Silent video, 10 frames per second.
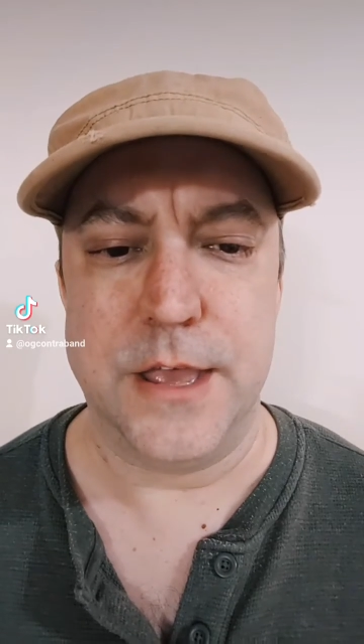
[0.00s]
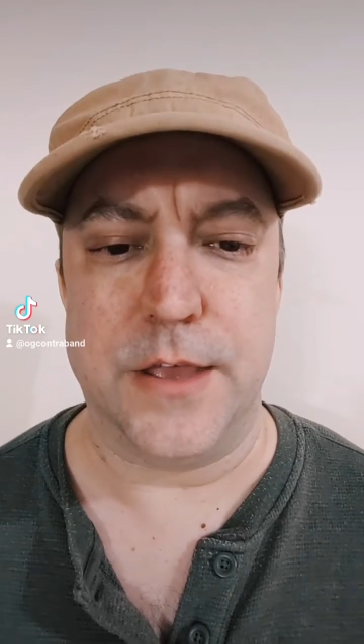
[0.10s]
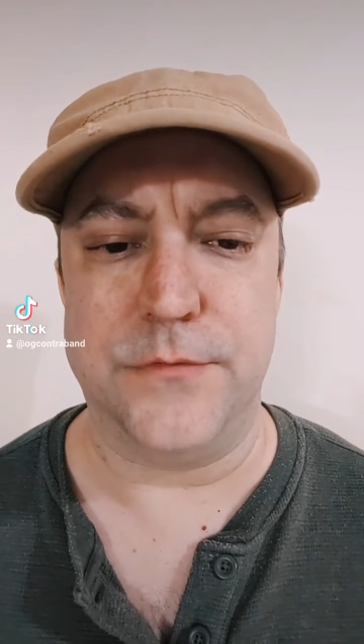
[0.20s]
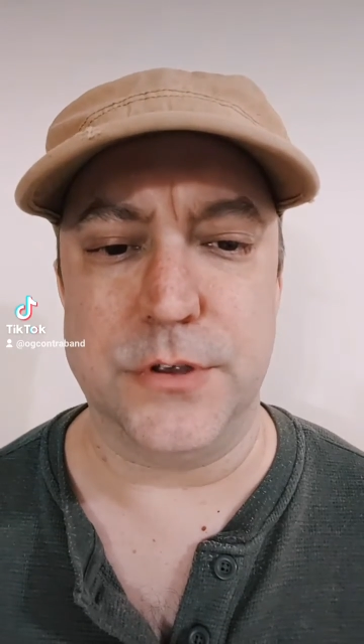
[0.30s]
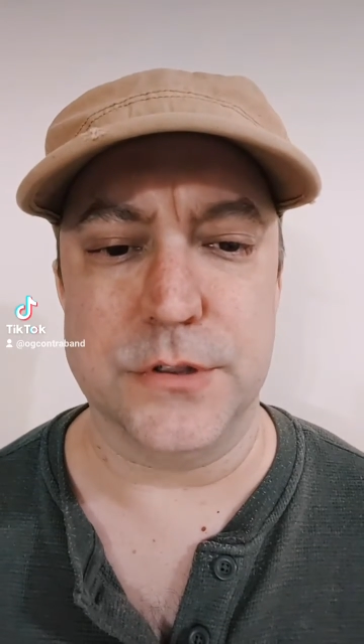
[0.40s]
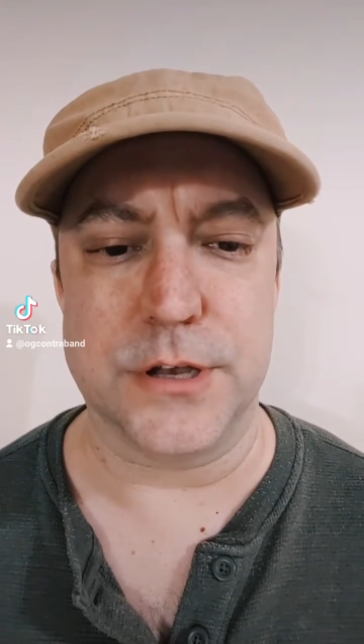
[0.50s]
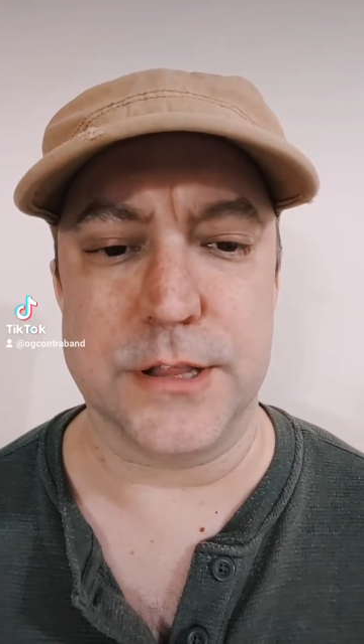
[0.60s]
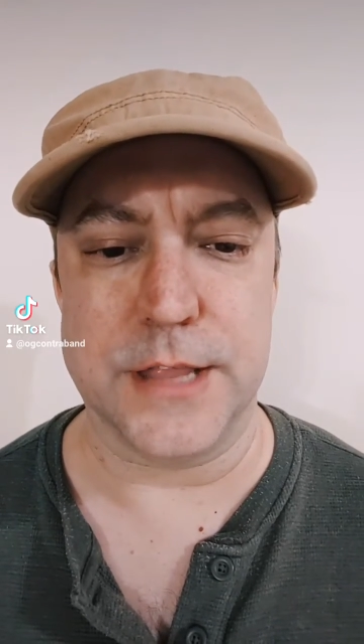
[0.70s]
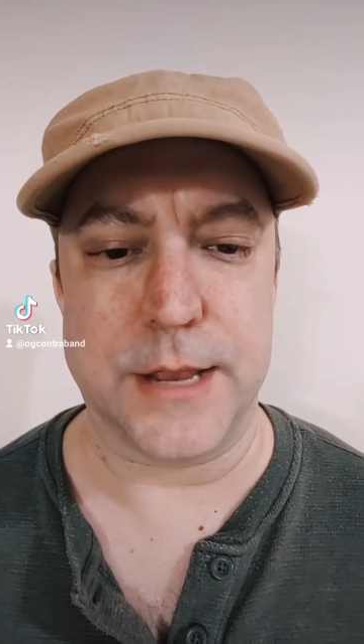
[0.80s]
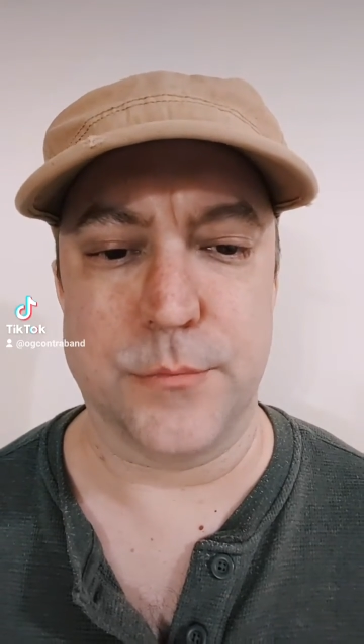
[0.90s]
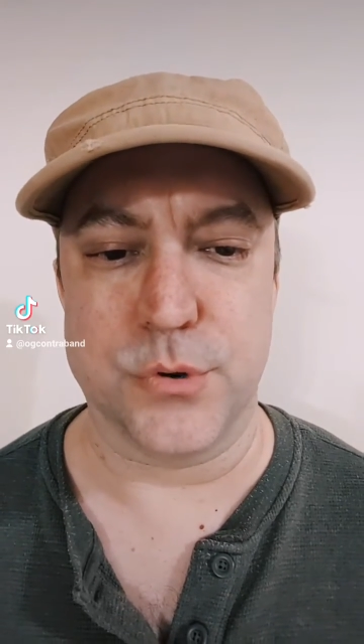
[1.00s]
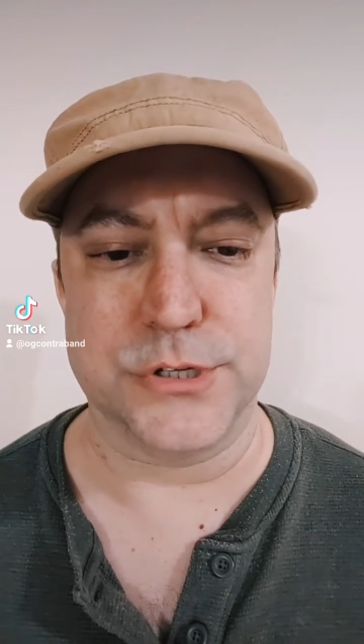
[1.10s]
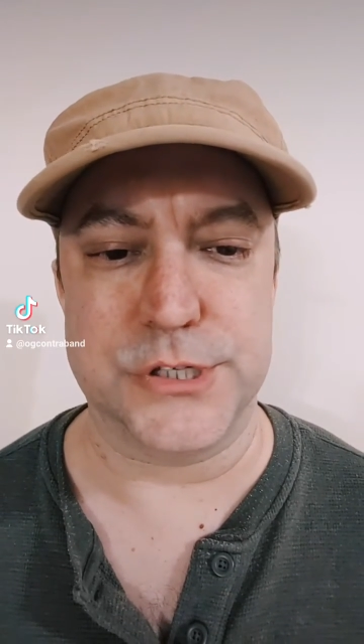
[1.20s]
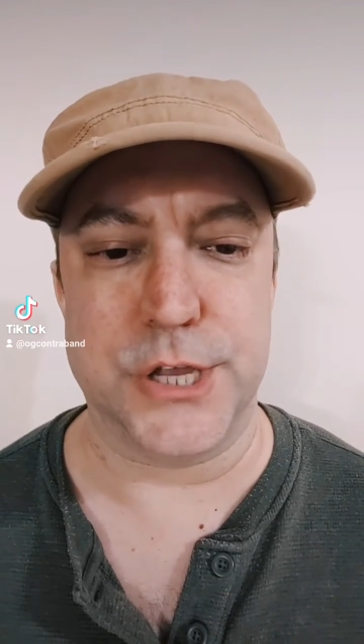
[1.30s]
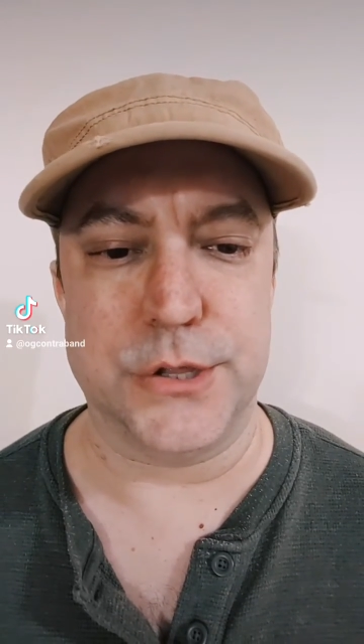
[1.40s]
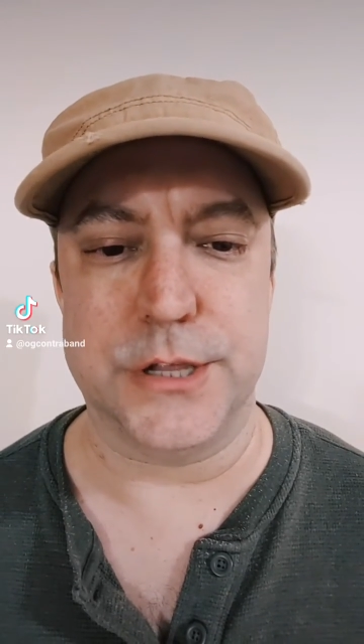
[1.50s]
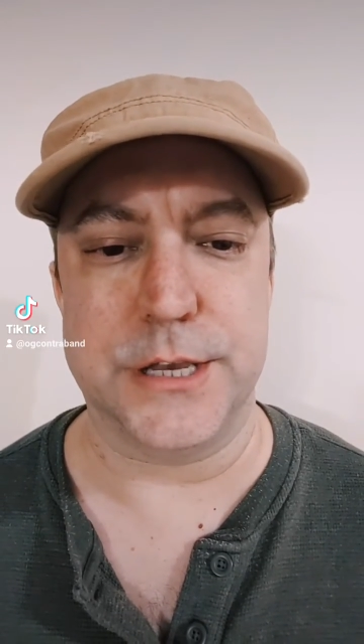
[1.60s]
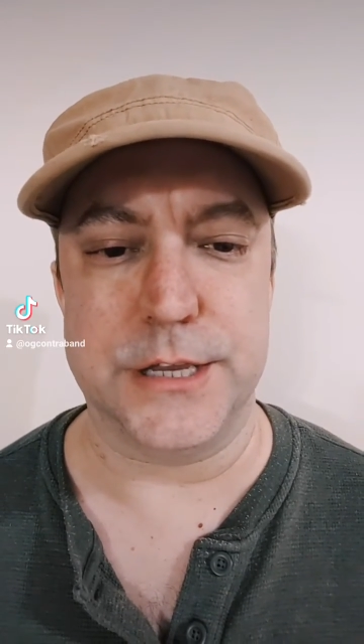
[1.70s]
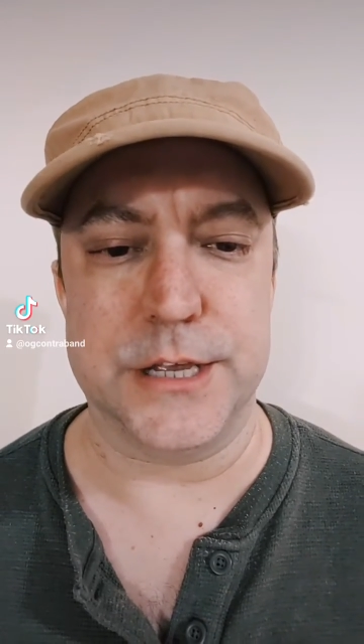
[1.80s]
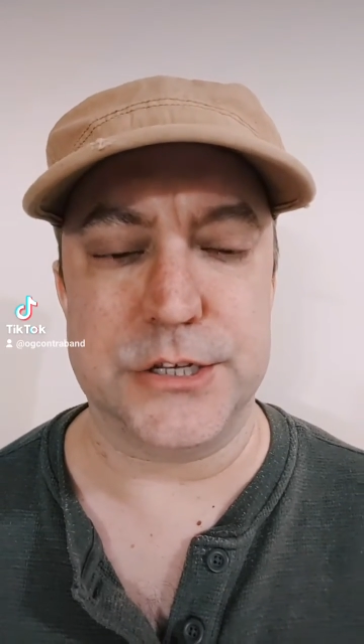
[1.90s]
if you look at like Brazil,
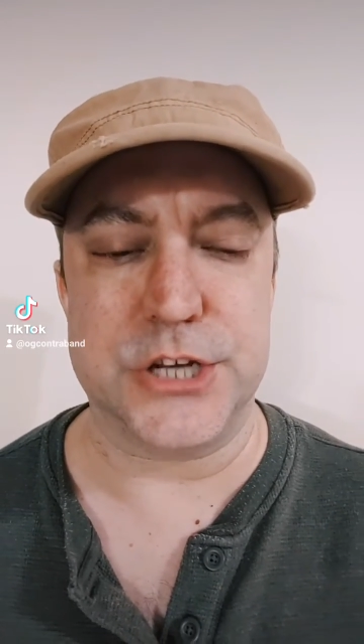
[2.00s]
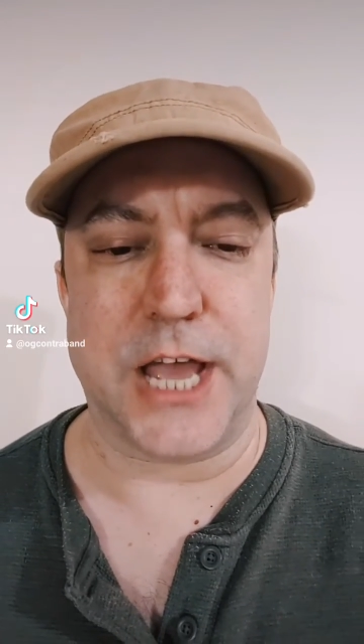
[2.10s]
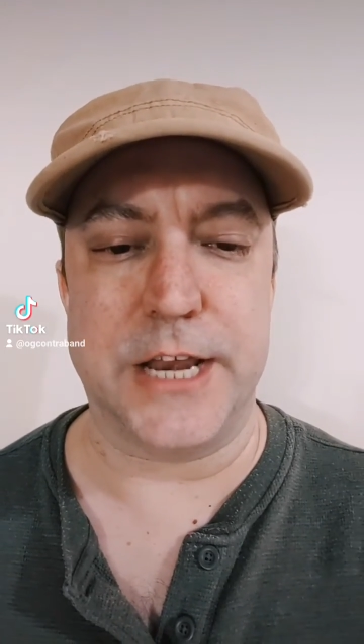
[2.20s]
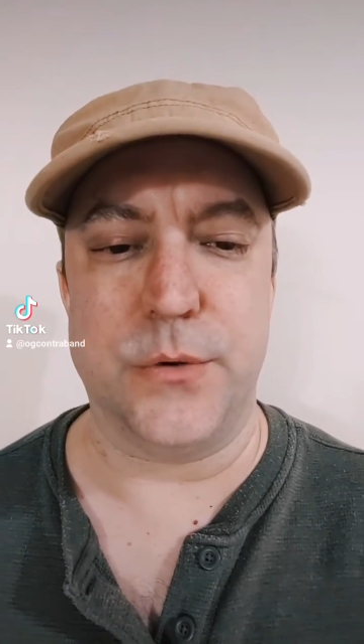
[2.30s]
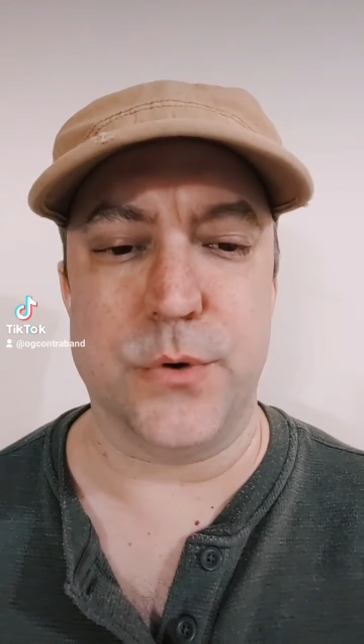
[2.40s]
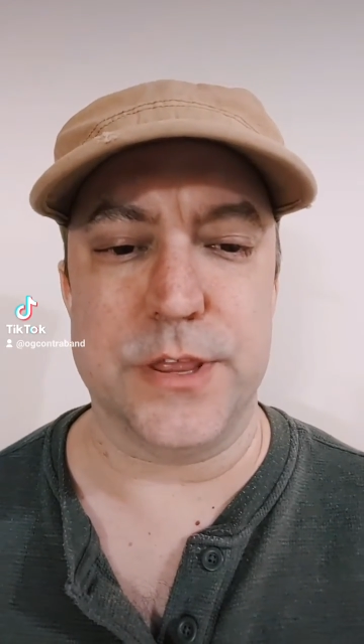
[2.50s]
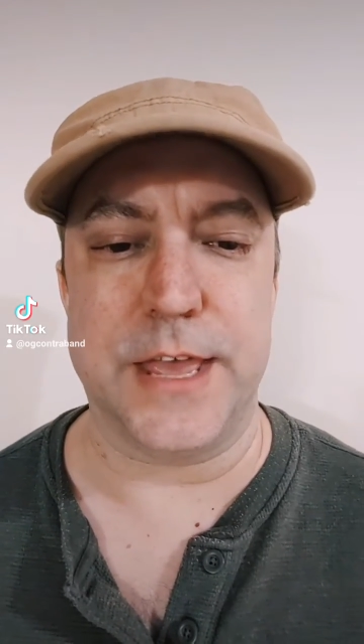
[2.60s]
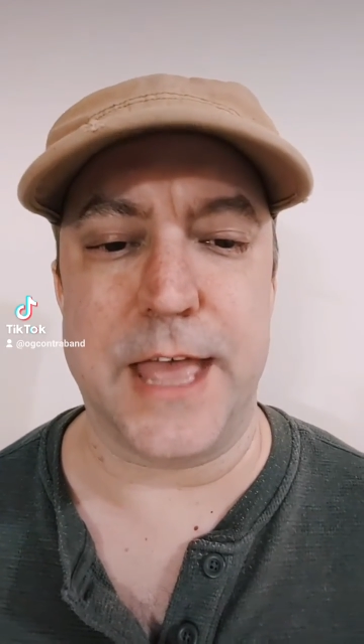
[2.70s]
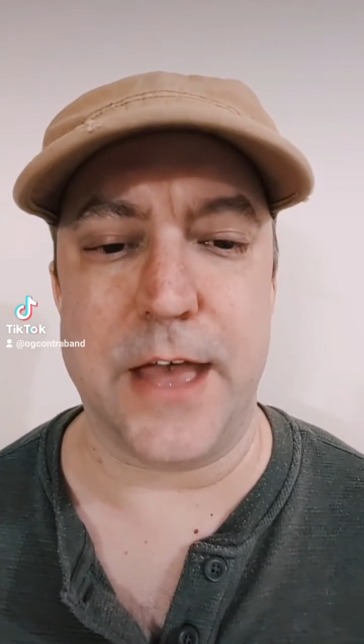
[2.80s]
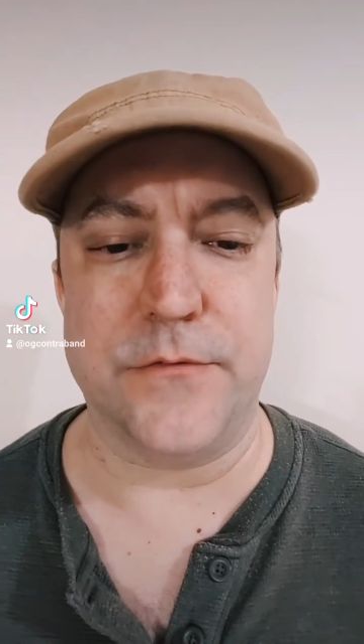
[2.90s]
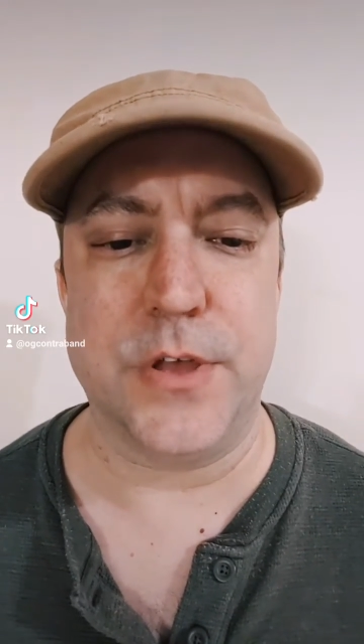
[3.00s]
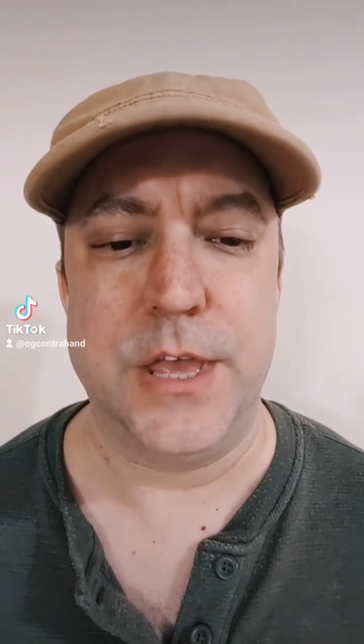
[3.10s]
India, China, where they have